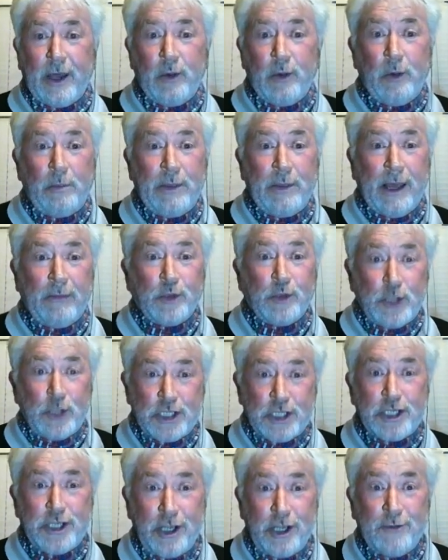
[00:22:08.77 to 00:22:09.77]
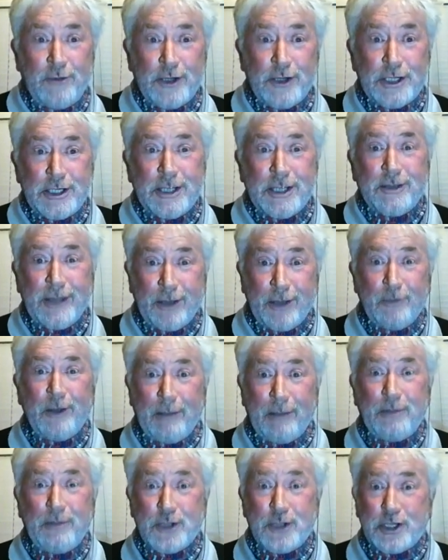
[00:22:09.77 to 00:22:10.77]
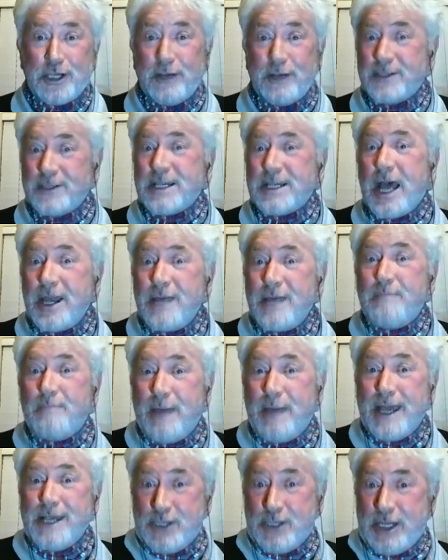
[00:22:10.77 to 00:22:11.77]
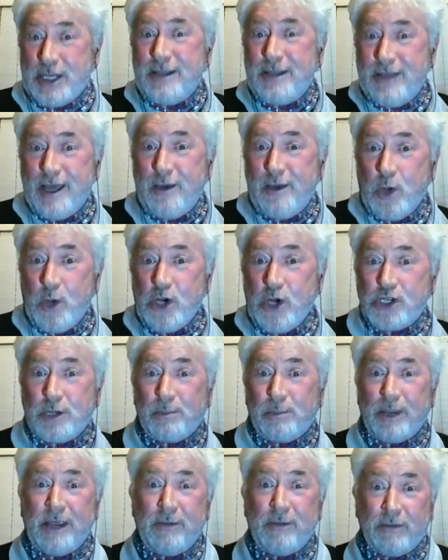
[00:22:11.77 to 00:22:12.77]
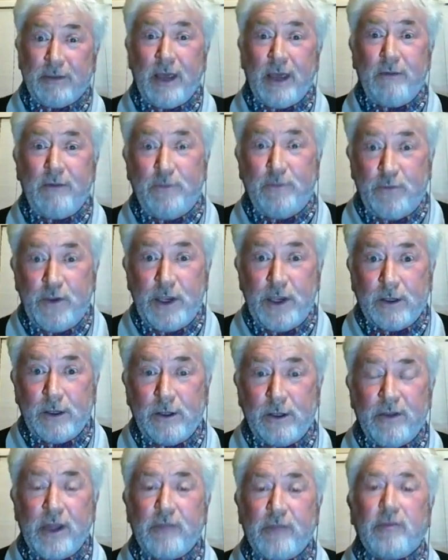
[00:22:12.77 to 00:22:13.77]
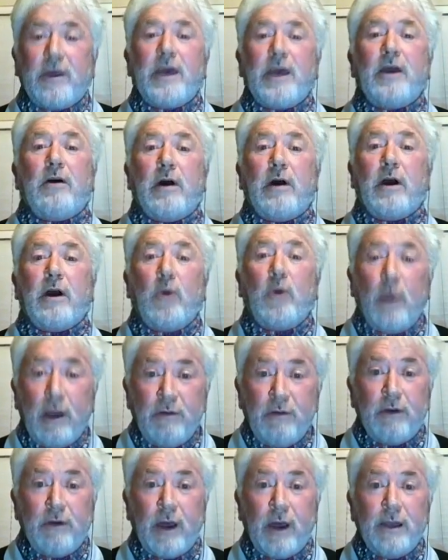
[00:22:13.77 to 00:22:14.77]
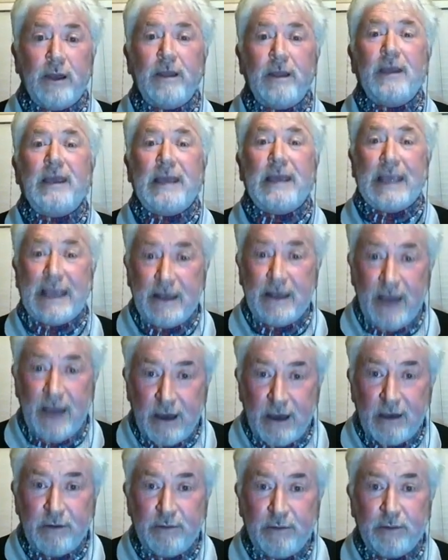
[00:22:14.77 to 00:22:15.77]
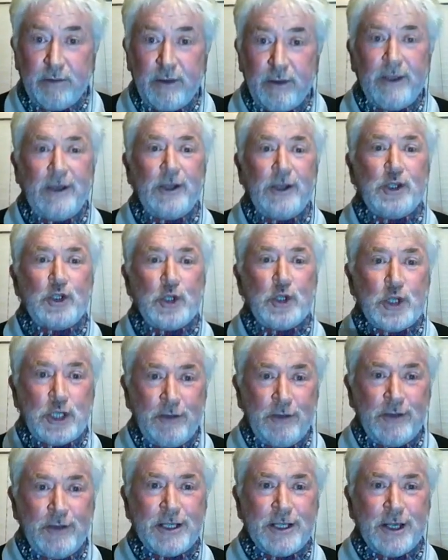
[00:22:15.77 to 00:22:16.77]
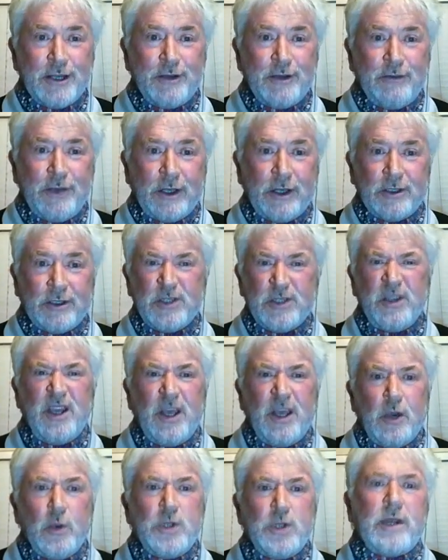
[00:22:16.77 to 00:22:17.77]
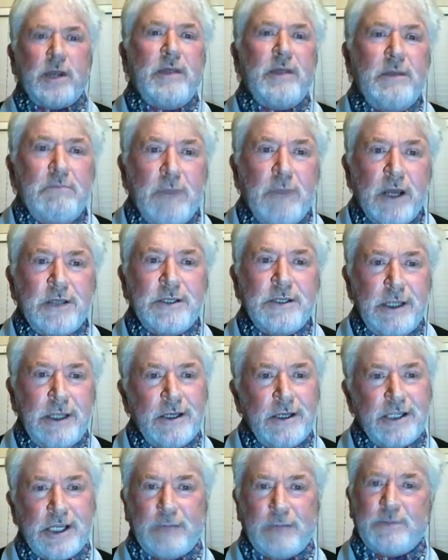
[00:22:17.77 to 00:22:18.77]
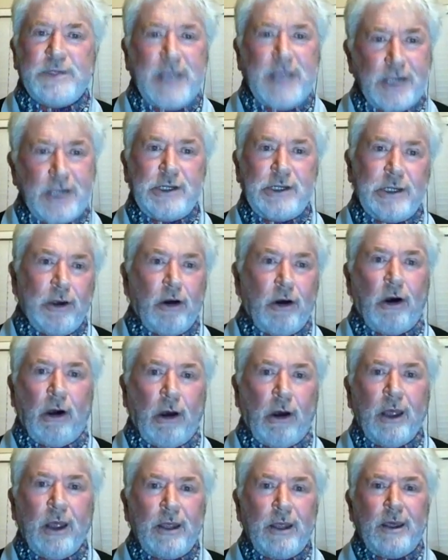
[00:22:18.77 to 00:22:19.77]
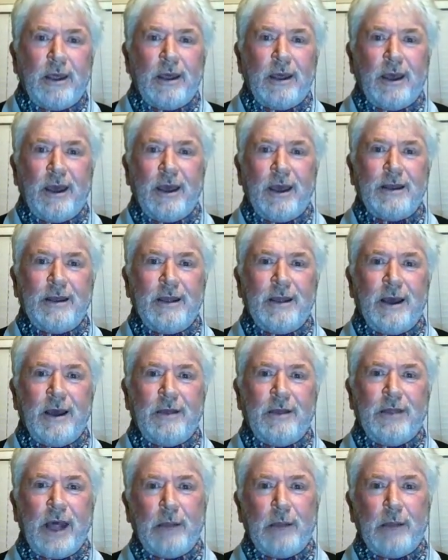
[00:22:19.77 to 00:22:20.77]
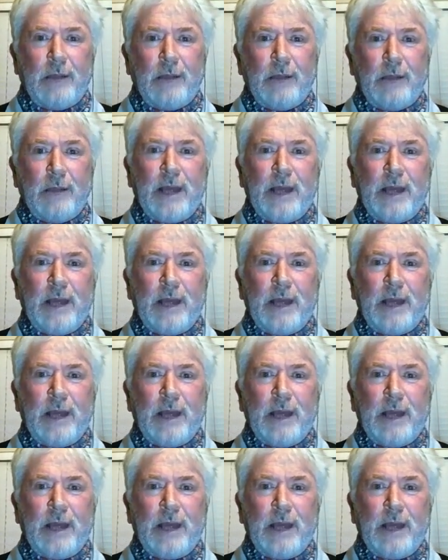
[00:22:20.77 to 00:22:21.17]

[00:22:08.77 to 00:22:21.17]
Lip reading: They will be able to service. They will be able to service other makes in their workshop if they feel that they are qualified enough to service those vehicles, which I think most dealerships actually are, and they'll be,